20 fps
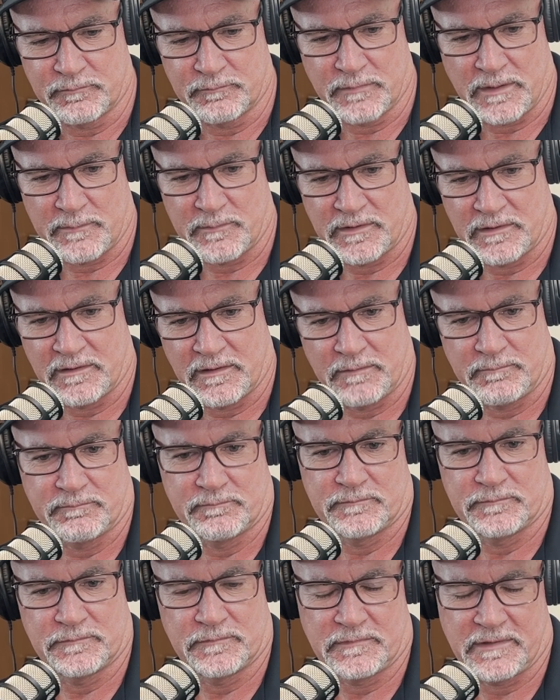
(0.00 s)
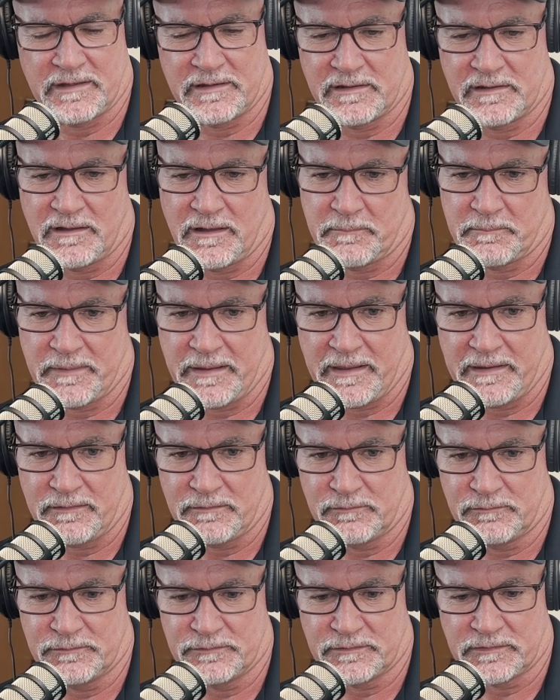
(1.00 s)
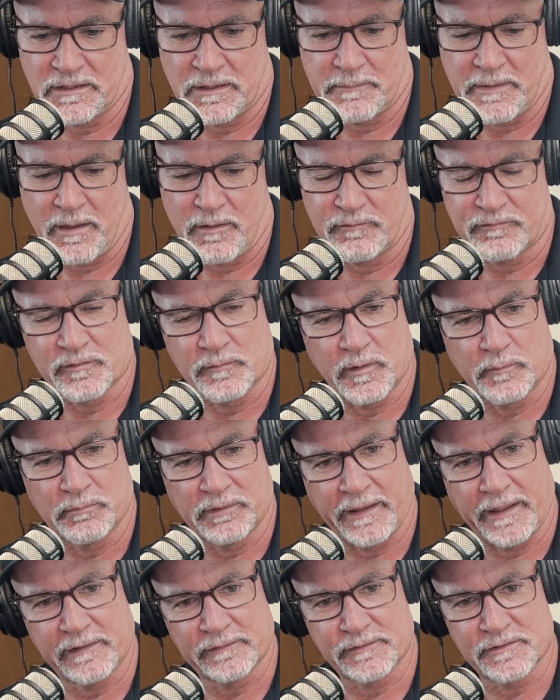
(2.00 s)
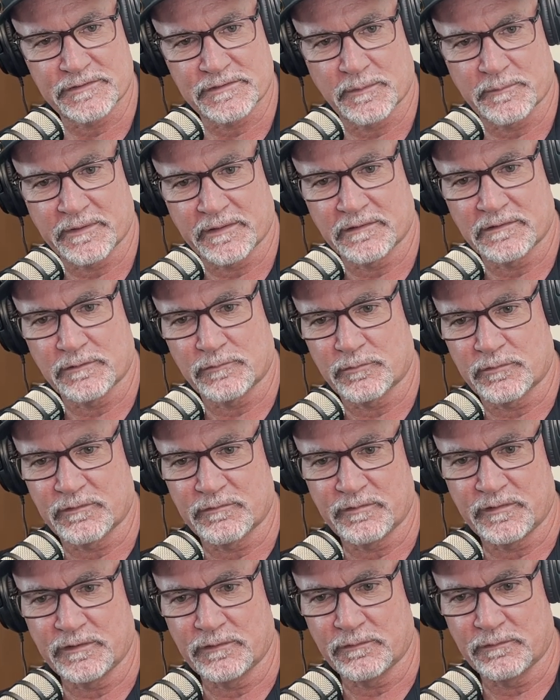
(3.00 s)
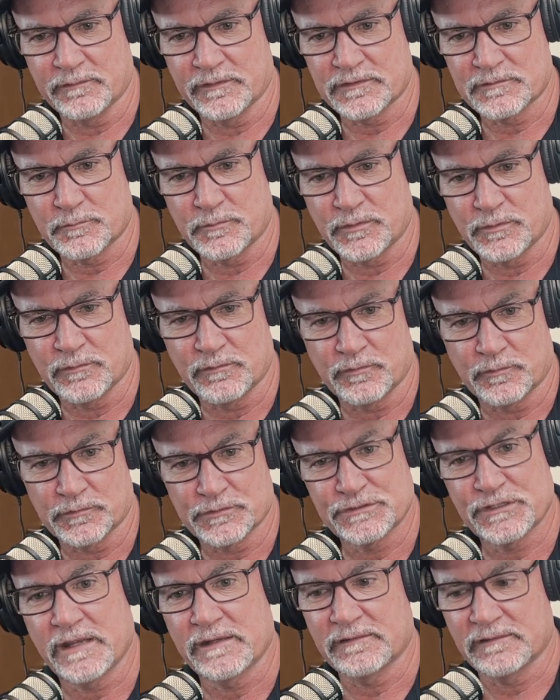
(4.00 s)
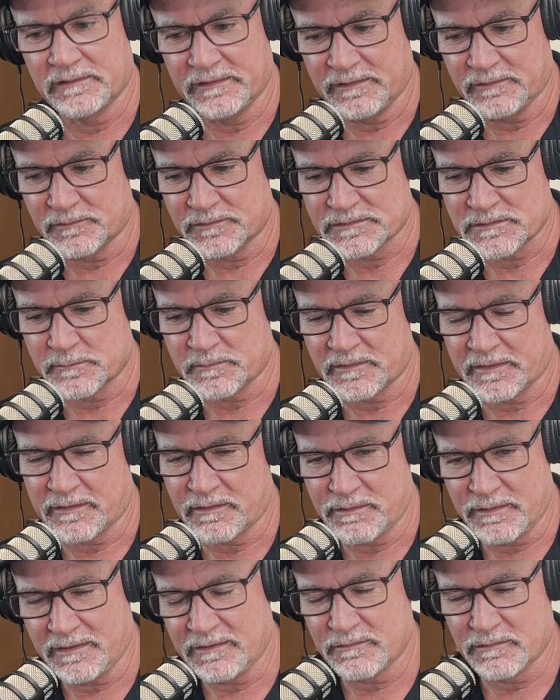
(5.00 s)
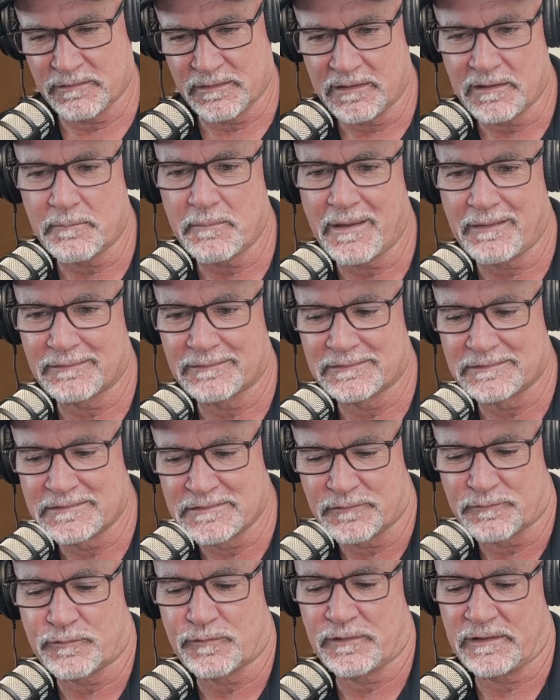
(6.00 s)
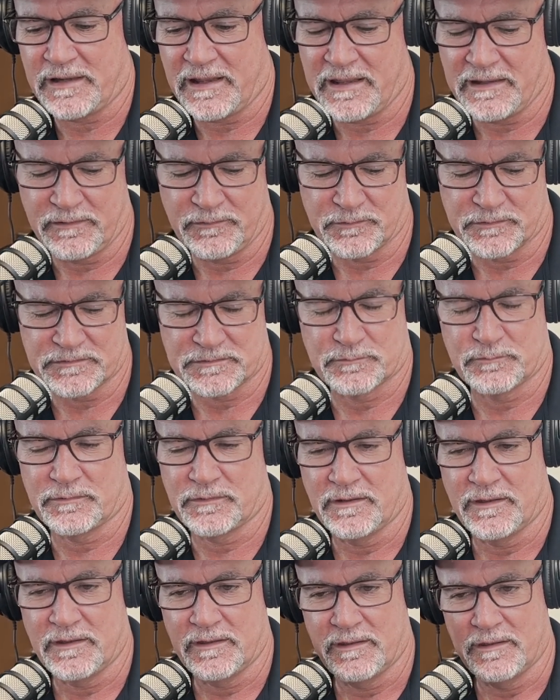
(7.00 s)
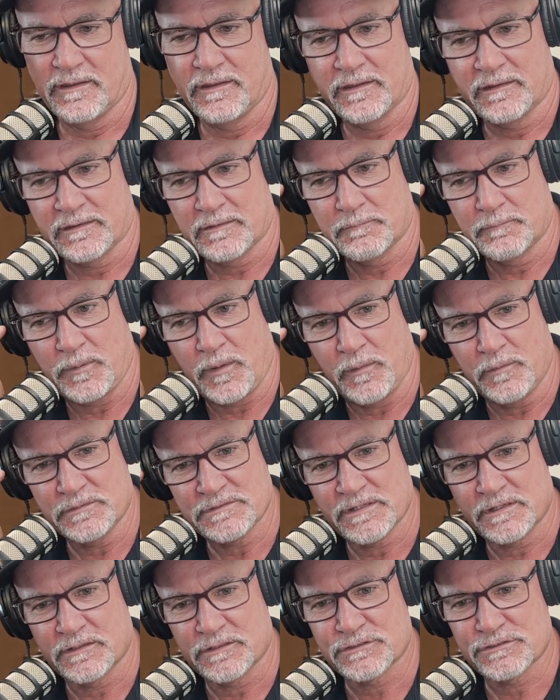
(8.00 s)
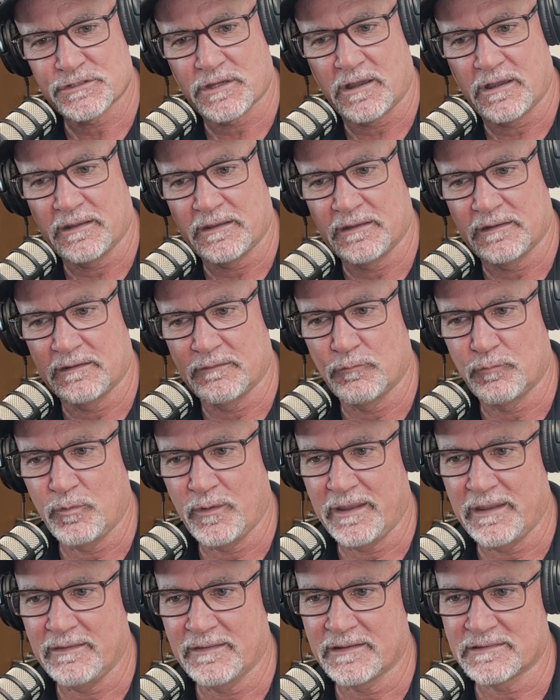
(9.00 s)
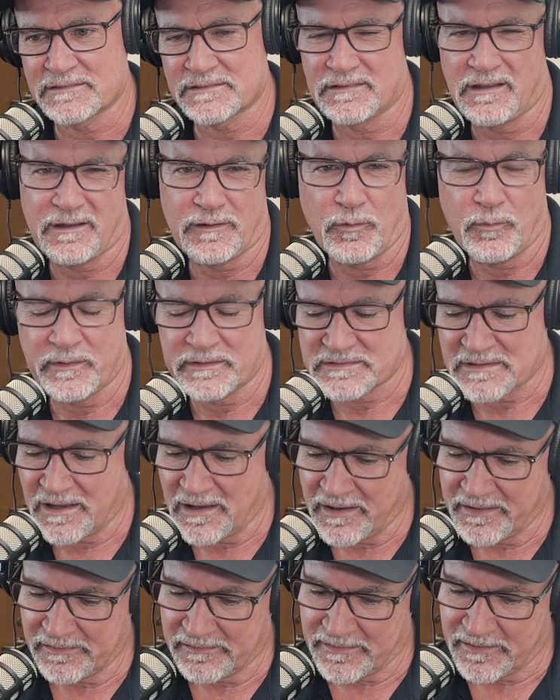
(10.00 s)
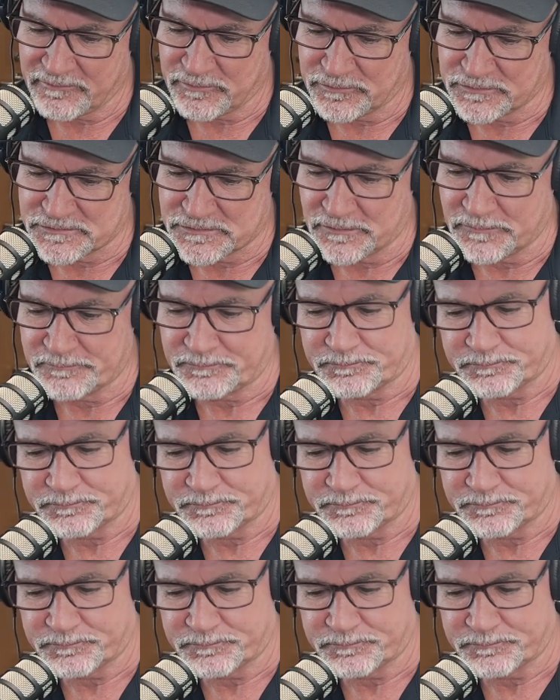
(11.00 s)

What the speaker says: maybe up at an up angle and come out from a plant or something to reveal this beautiful chandelier or something. Think about different angles, composing a shot in a way that's not always eye level. So